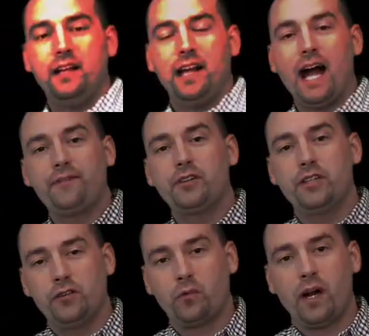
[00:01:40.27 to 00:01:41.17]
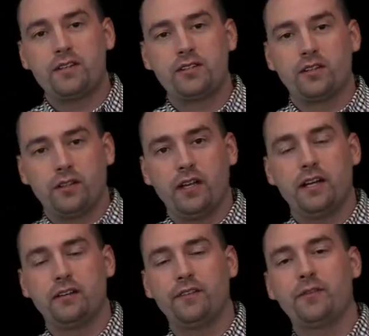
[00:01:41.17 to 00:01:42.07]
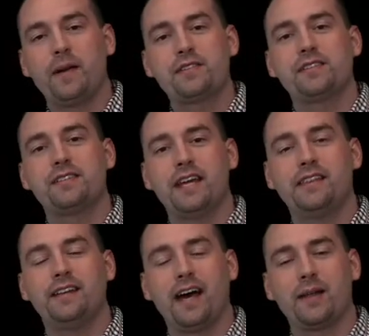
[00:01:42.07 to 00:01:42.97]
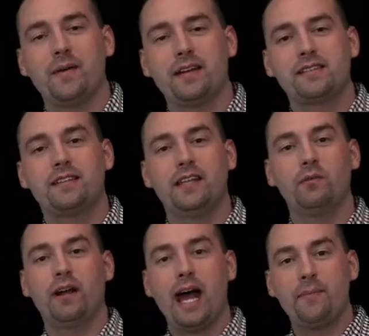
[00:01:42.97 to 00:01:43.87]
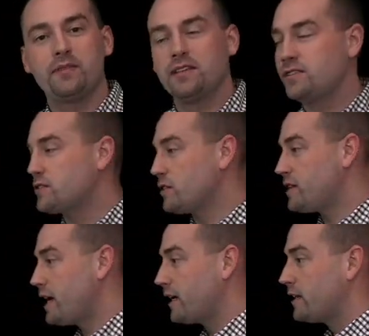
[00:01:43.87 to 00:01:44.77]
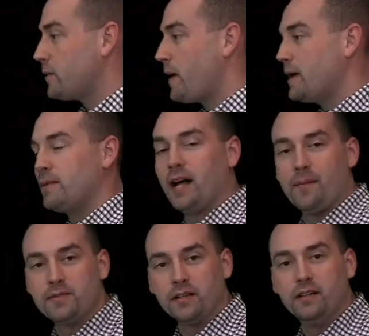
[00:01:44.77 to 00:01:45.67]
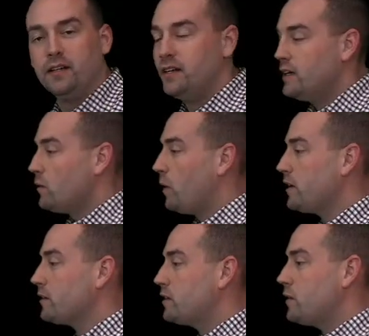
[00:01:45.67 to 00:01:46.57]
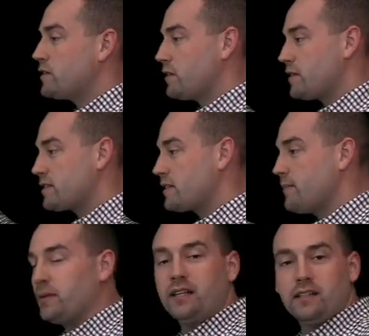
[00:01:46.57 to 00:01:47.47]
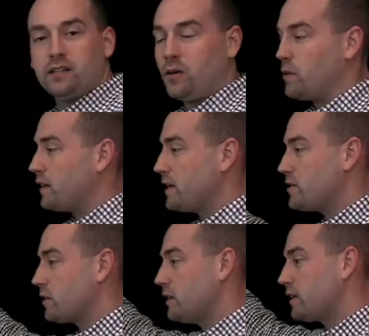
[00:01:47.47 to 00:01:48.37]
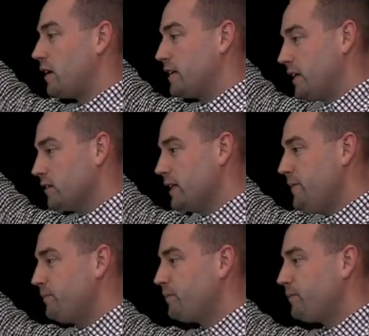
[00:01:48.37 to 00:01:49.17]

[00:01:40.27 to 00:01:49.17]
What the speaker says: After you've registered and your information's in the database, then what happens is you're taken to the payment option. What you'll do is you'll just simply click on one of these. You'll click on yearly,